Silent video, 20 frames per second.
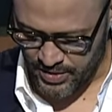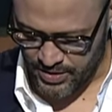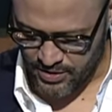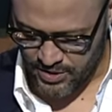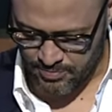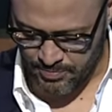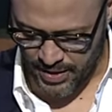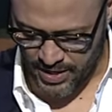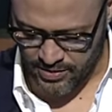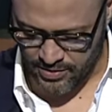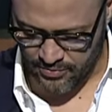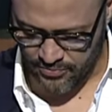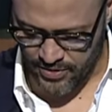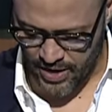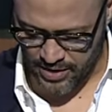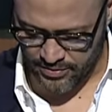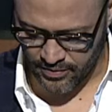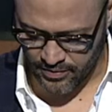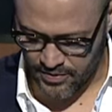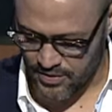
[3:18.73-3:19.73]
despite the
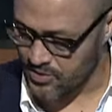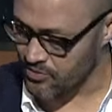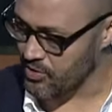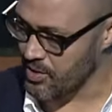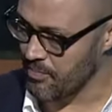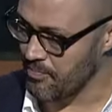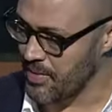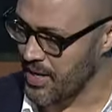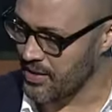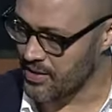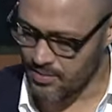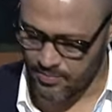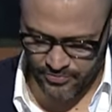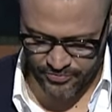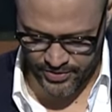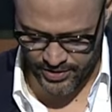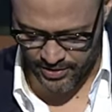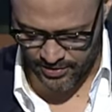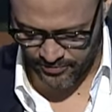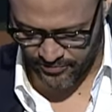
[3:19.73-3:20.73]
fact that the script made them
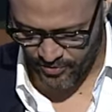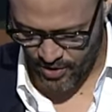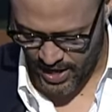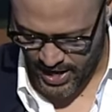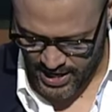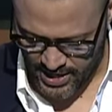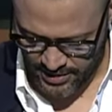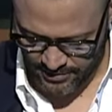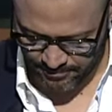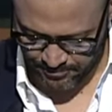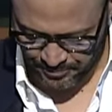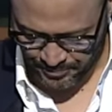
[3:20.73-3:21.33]
feel afraid.